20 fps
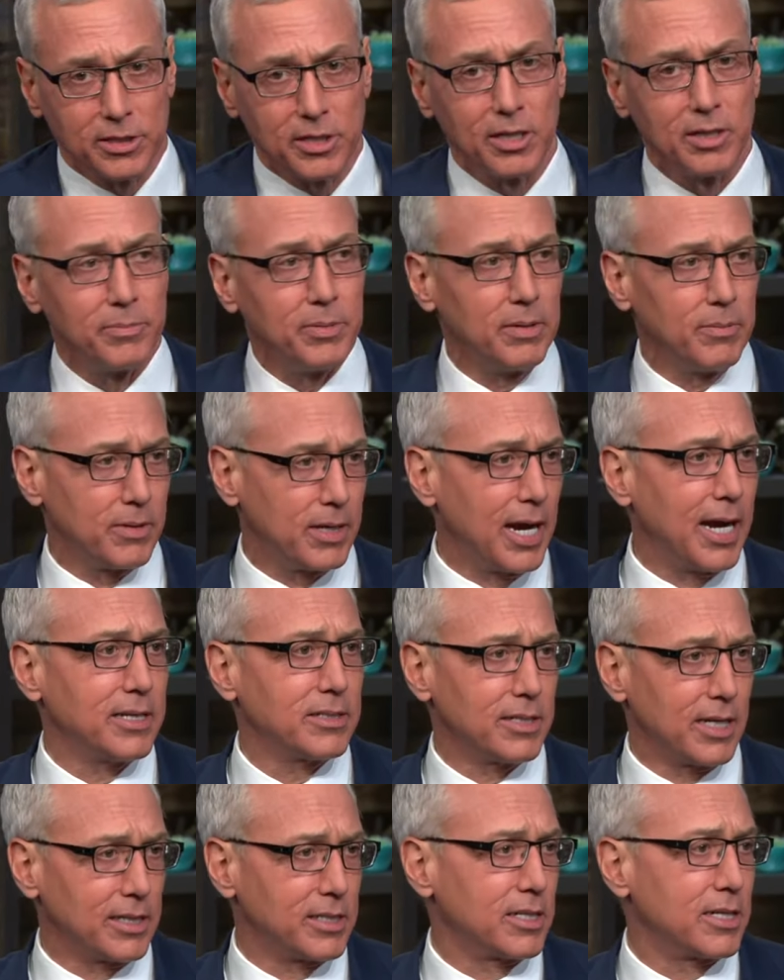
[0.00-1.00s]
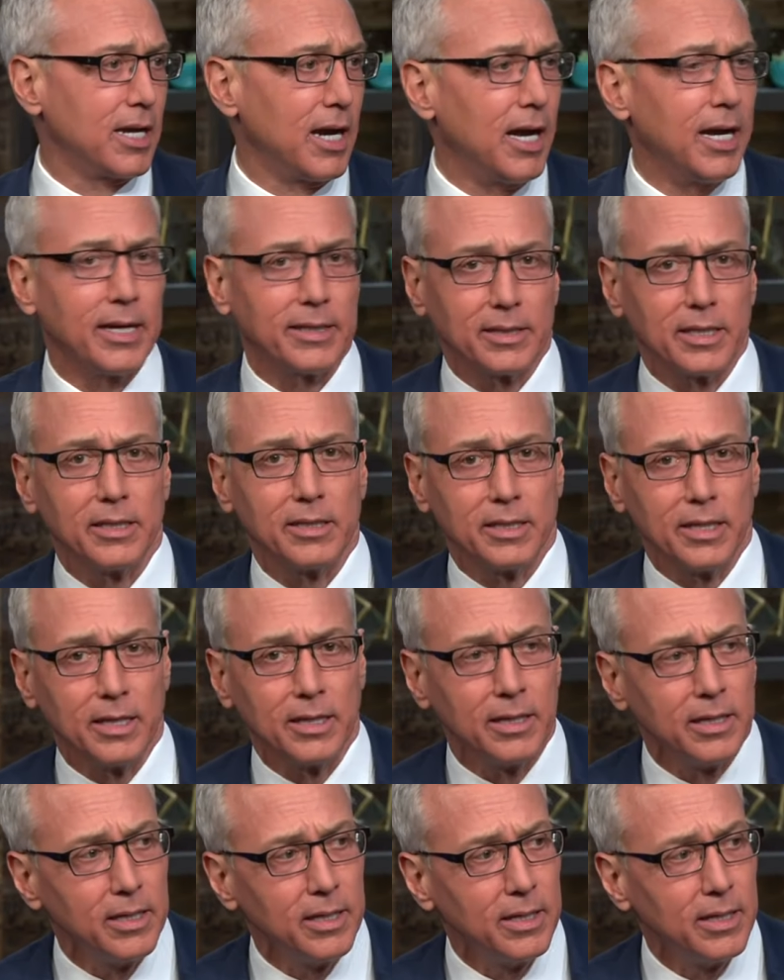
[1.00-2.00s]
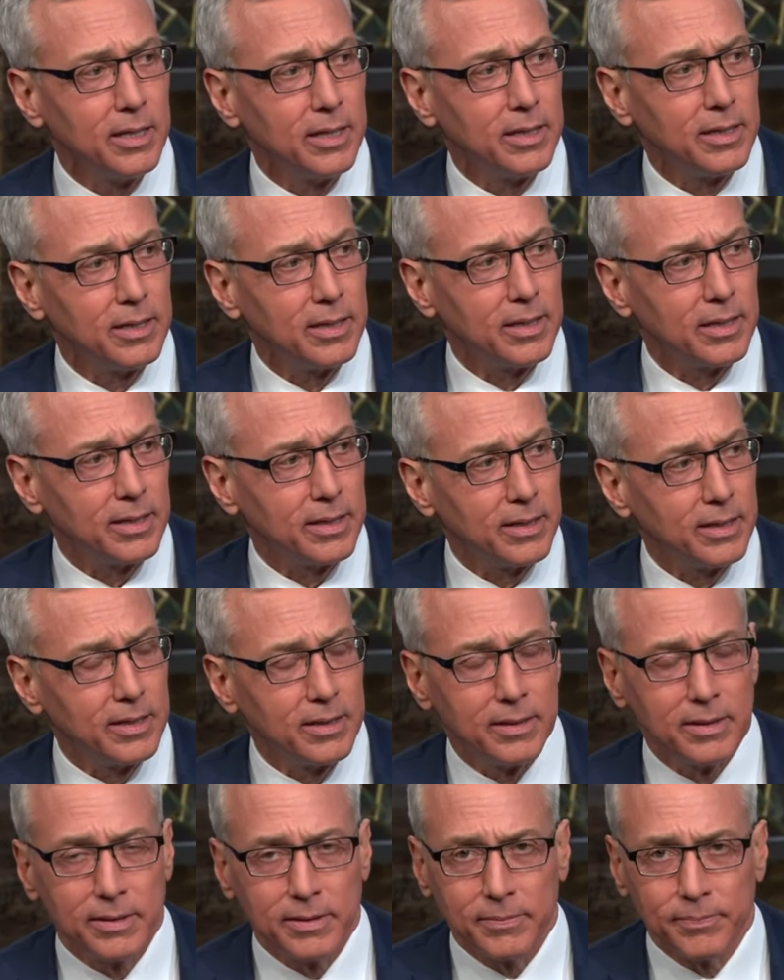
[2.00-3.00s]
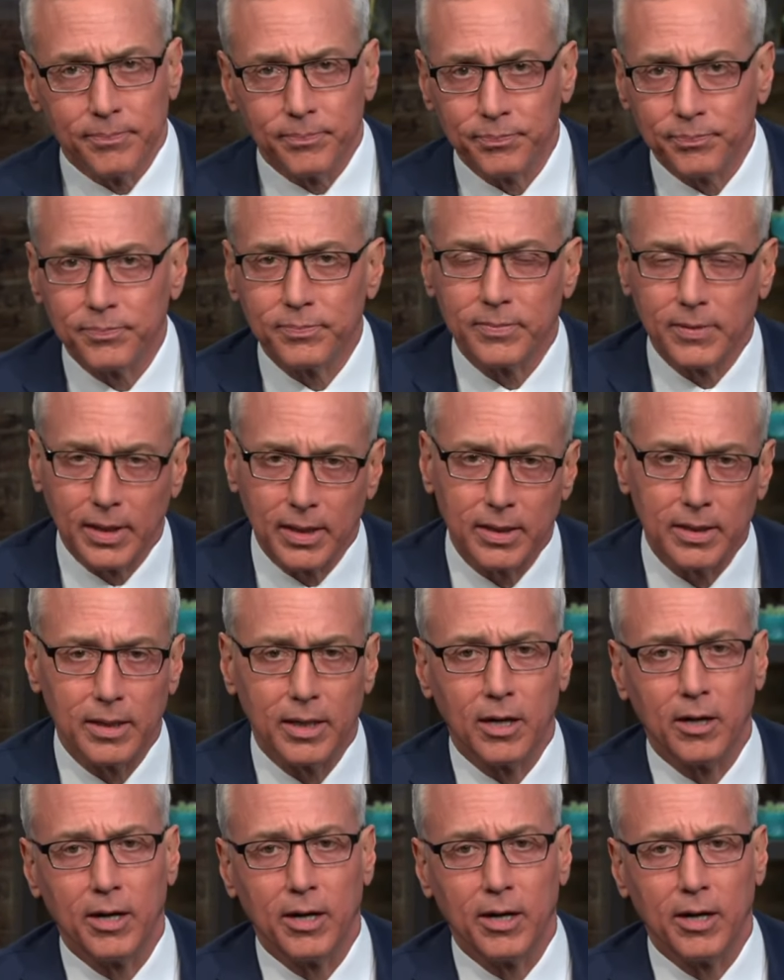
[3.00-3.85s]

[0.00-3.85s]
going to be guys so like Scott. The women need to get yeah. what they need, which is safety from this guy.